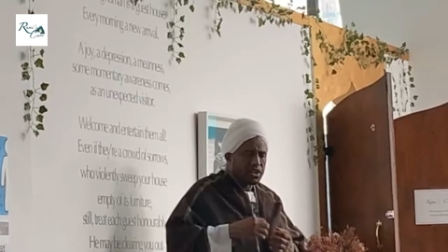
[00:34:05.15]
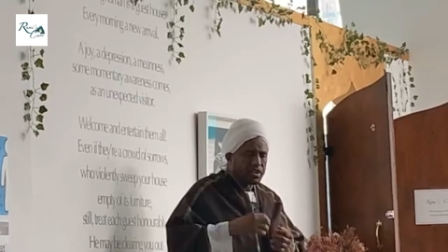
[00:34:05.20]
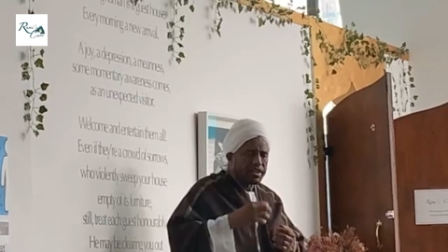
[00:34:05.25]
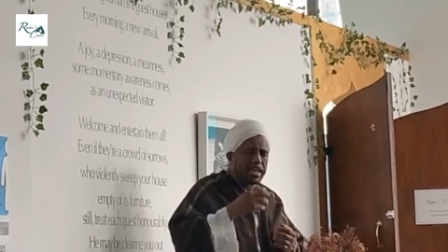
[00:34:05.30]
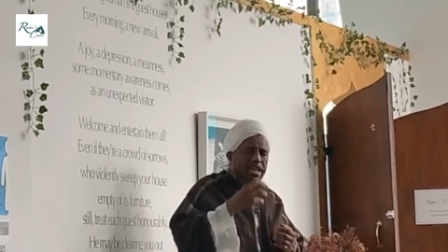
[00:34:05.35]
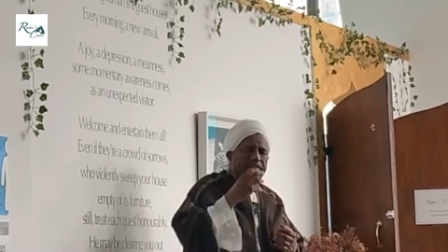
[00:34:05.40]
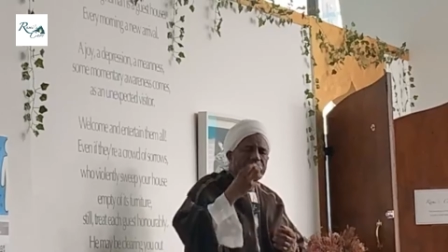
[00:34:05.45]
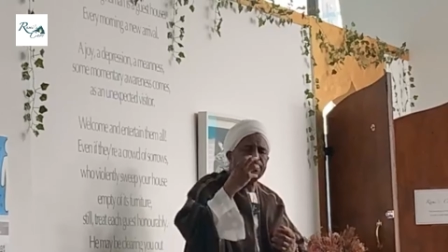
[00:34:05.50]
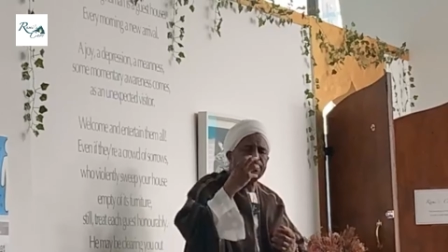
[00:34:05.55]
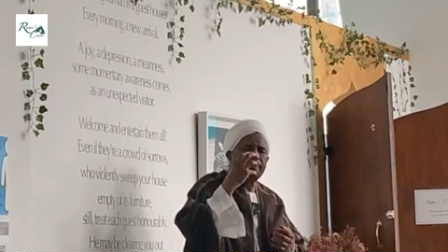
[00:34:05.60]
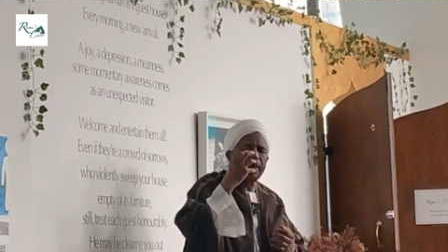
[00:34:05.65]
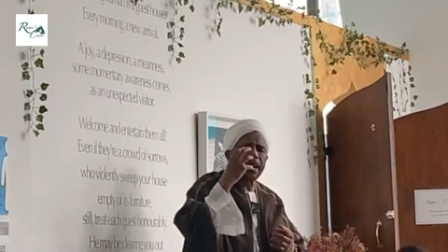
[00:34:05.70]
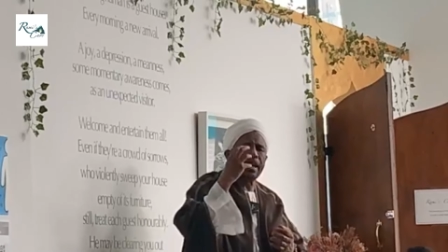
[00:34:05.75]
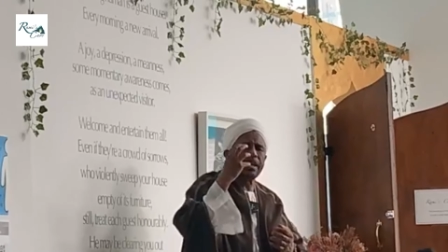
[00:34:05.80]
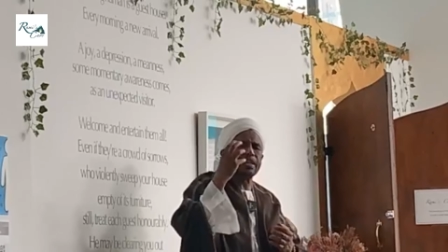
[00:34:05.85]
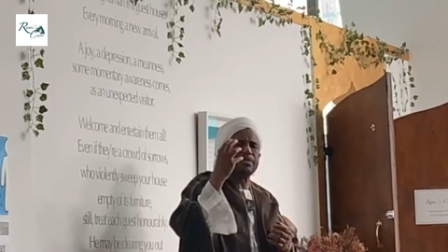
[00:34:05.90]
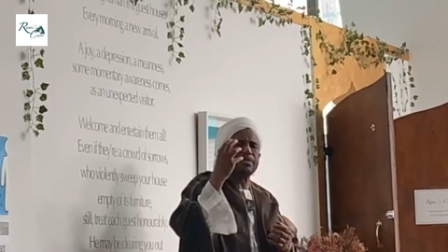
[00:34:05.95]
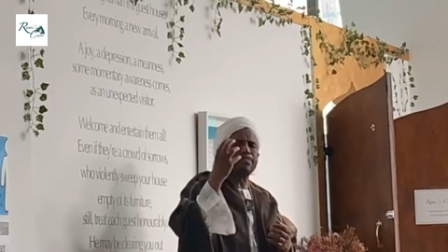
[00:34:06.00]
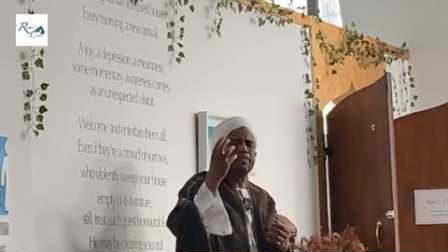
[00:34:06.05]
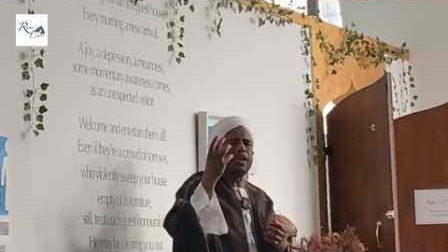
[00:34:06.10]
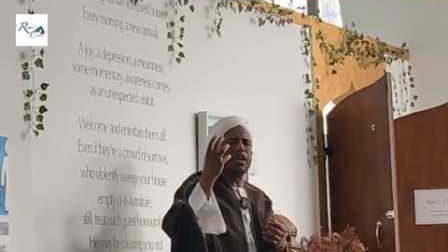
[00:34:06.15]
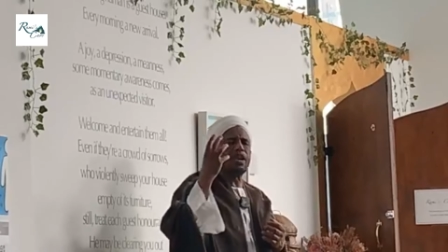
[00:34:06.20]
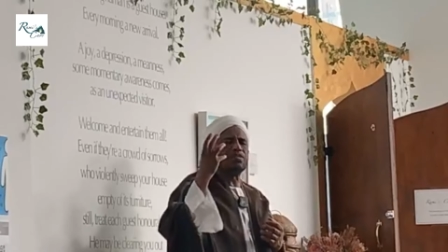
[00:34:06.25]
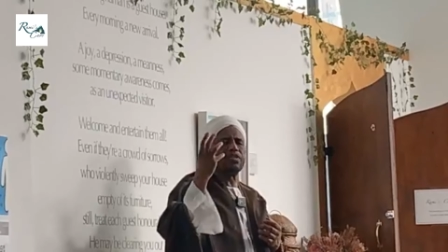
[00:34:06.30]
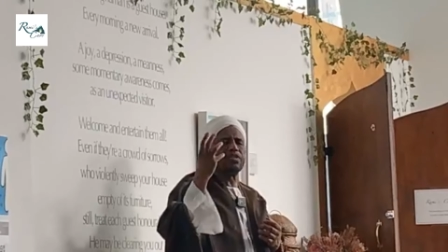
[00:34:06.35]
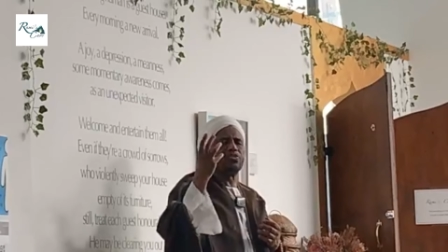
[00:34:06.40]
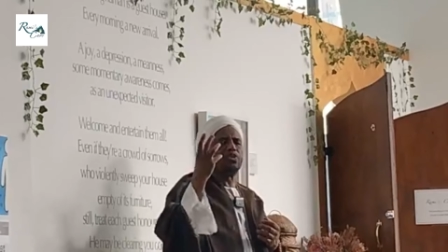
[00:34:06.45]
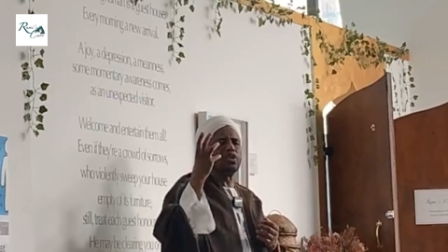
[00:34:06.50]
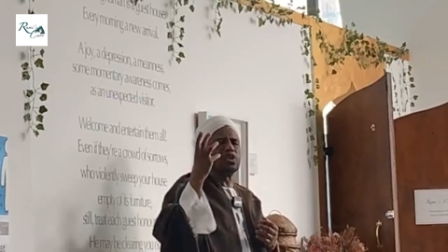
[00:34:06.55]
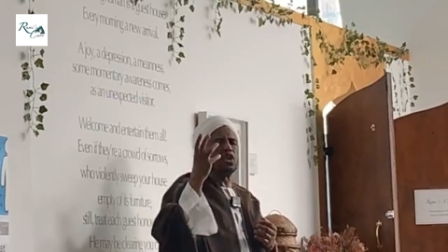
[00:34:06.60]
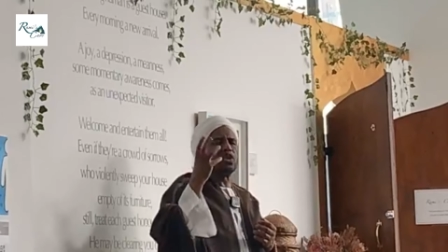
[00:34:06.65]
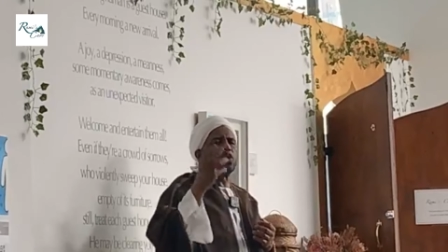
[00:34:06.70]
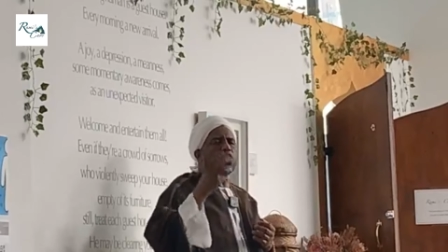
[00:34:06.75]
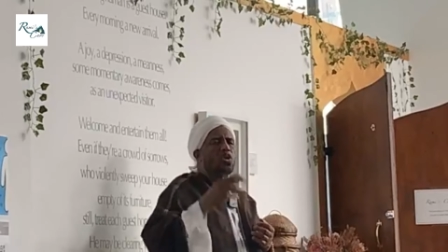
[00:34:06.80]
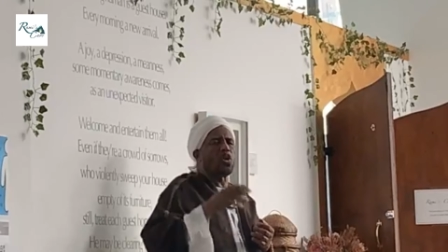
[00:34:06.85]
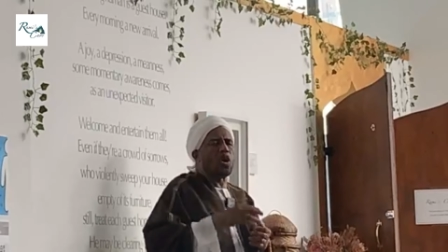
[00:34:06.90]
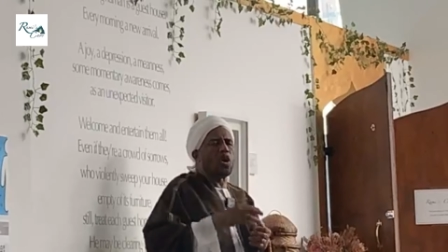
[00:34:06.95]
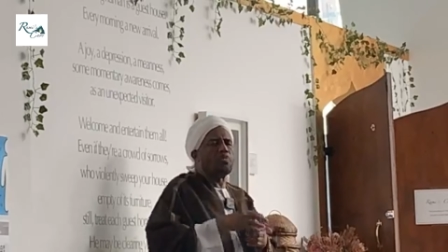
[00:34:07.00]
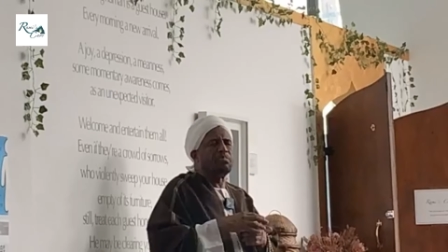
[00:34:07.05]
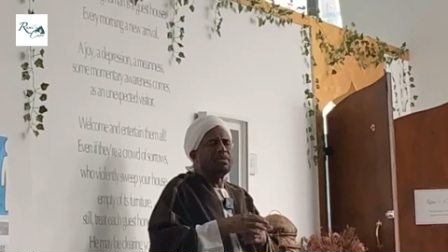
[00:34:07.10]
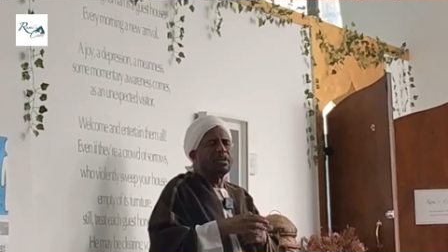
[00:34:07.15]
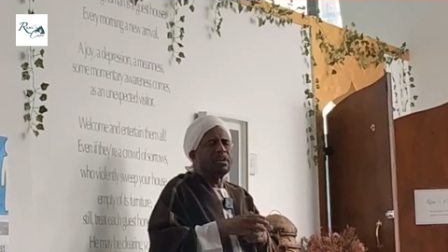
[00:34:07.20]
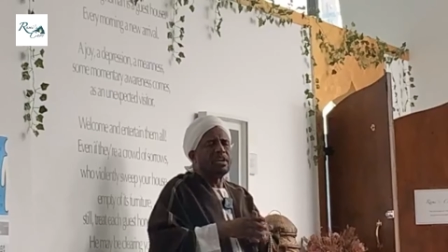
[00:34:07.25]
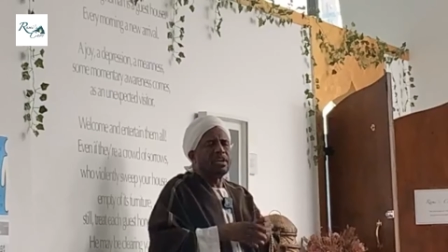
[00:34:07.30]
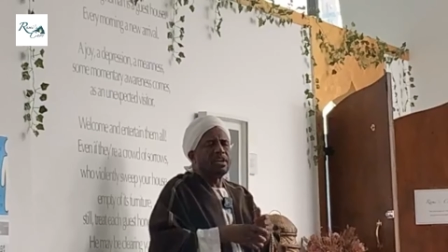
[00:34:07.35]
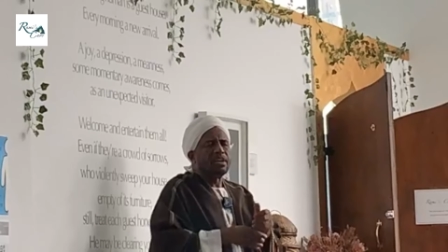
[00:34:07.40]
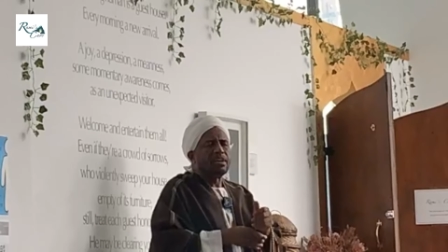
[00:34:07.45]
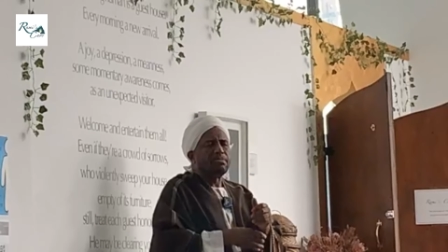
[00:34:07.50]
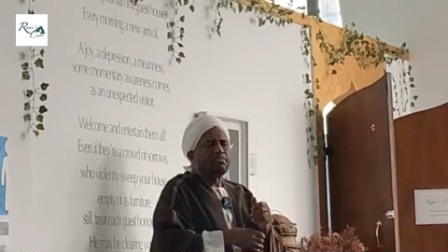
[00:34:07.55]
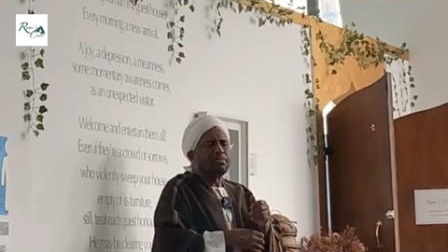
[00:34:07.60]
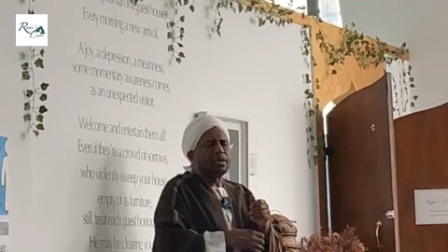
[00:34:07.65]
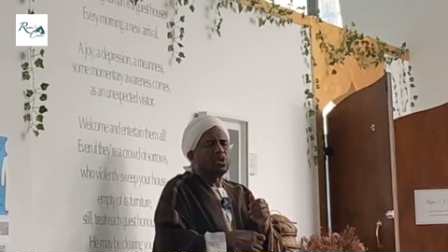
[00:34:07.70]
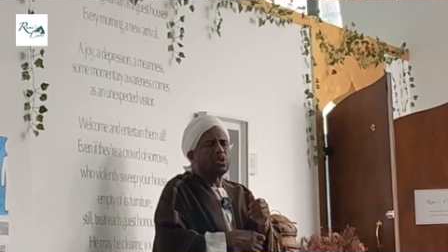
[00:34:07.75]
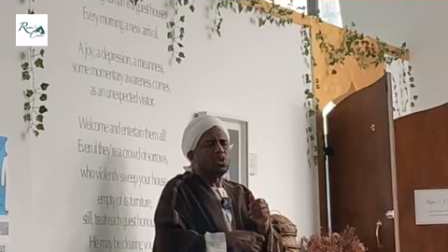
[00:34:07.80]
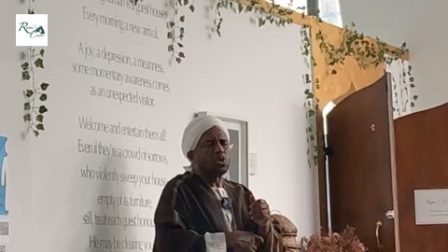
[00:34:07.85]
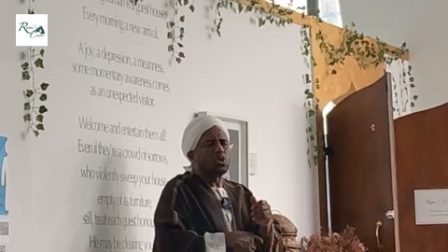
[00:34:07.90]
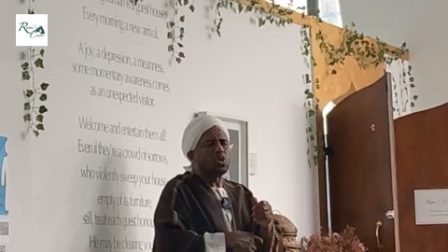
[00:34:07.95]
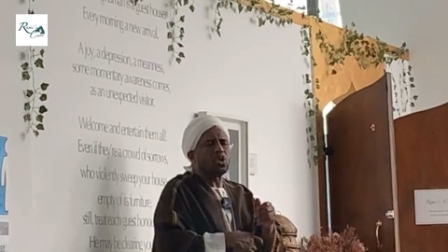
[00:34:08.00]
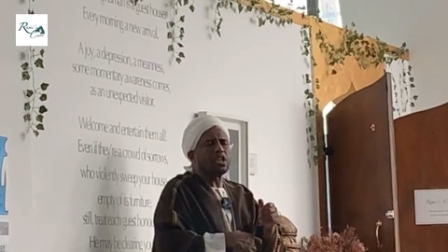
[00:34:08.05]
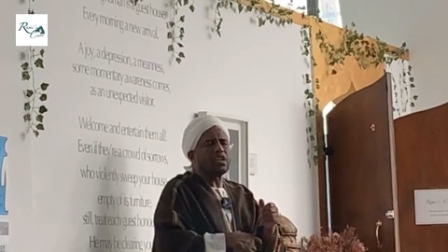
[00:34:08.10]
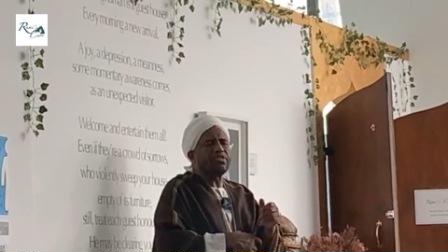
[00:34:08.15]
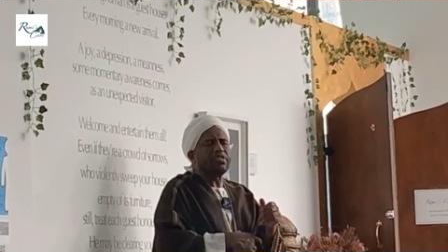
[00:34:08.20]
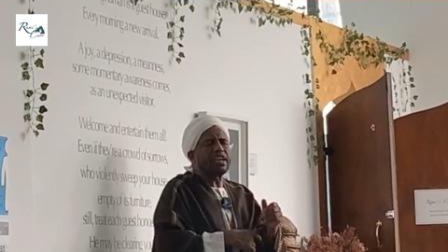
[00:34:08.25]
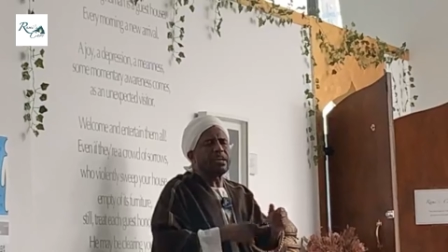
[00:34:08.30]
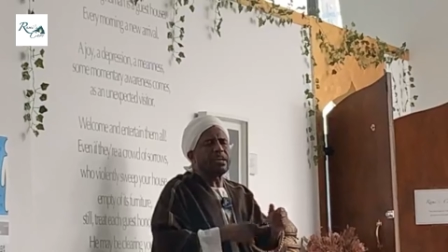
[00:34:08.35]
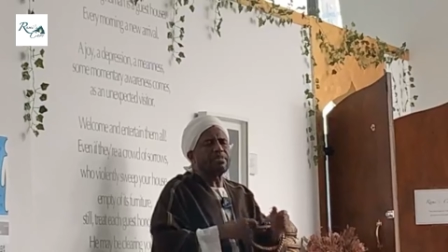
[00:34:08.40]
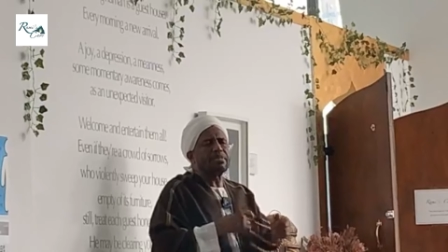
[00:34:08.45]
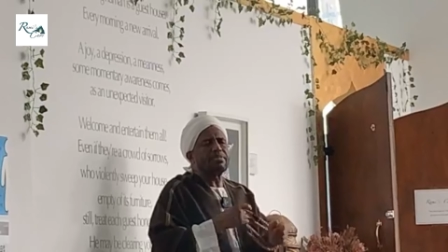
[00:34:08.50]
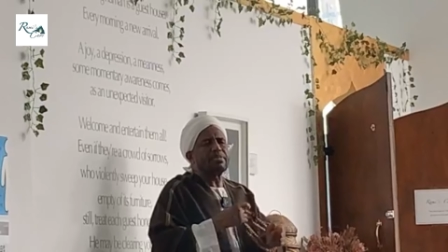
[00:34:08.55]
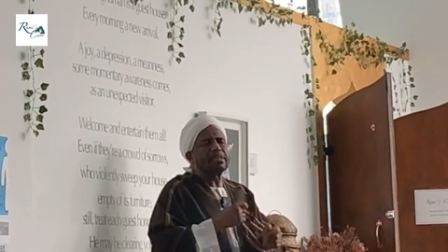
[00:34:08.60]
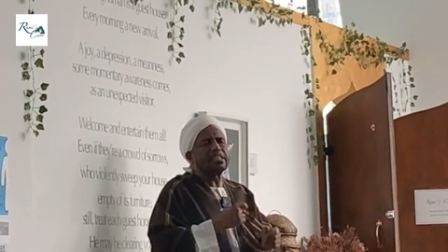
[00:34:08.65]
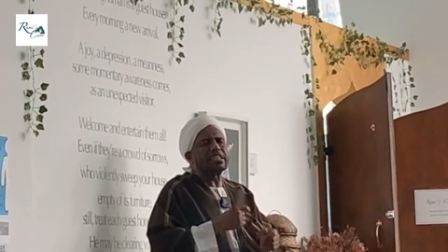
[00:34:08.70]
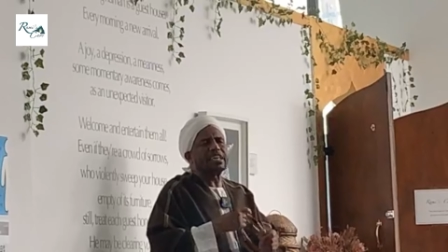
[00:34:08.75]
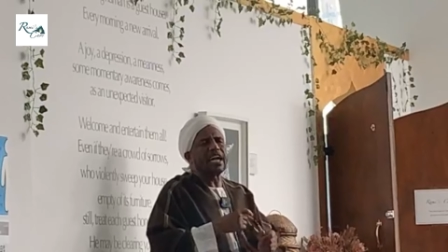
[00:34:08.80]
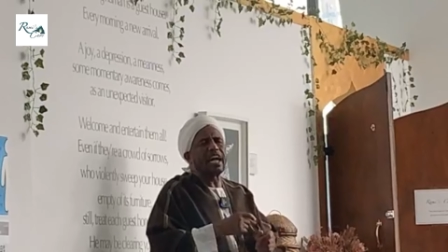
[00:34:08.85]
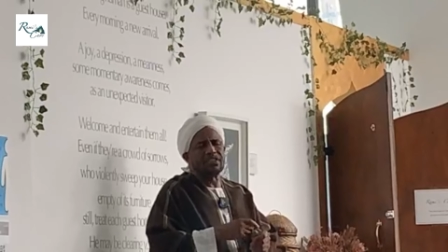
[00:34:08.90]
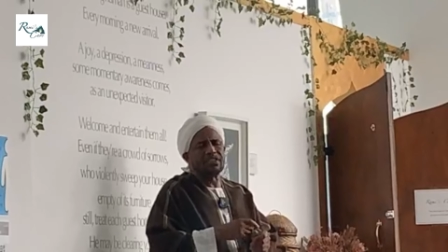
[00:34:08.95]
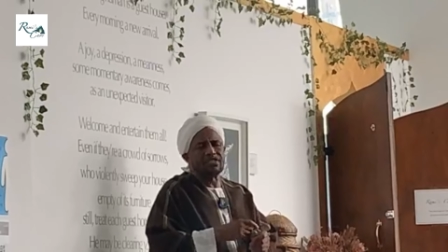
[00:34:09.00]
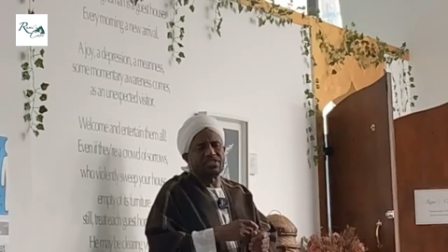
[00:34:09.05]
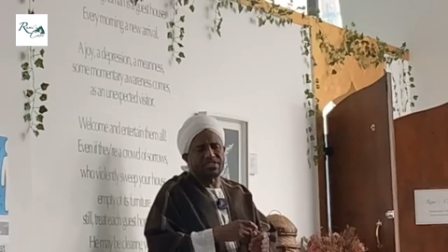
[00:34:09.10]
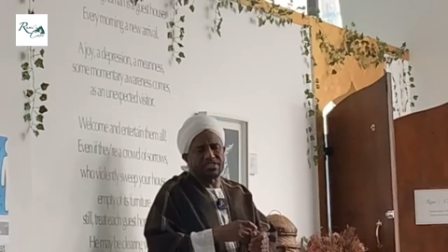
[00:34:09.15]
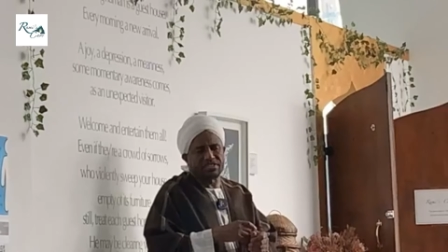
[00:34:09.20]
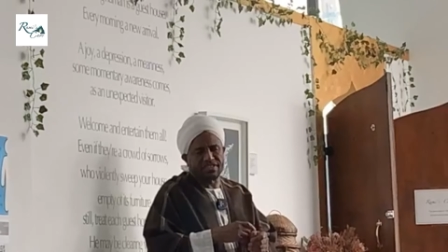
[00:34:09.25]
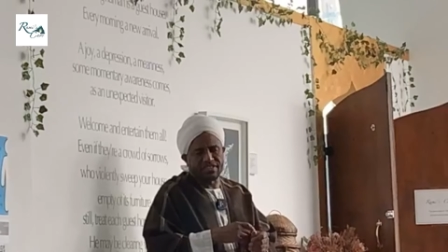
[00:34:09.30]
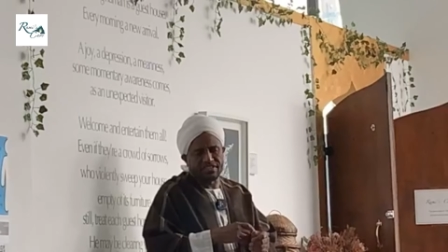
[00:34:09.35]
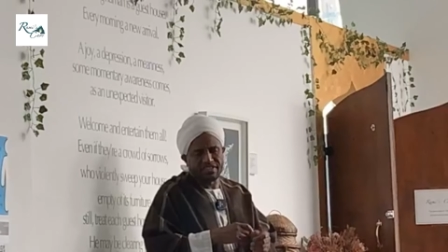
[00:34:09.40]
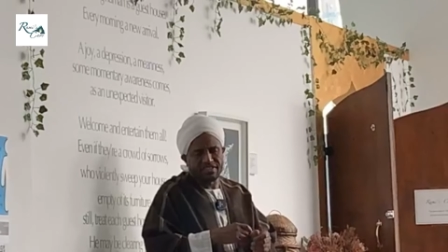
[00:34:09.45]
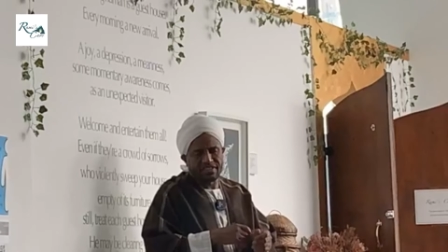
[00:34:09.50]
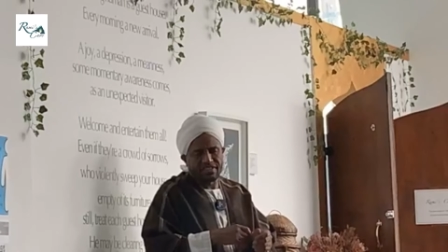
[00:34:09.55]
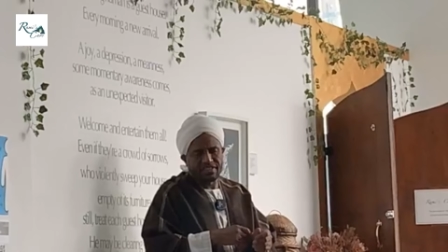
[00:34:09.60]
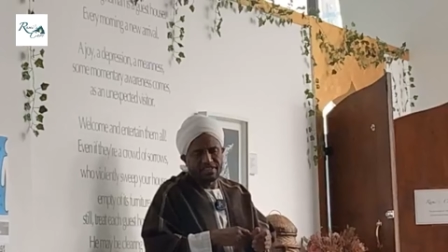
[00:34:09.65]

They smell the smell of the food in your home, but you do not even give them a chance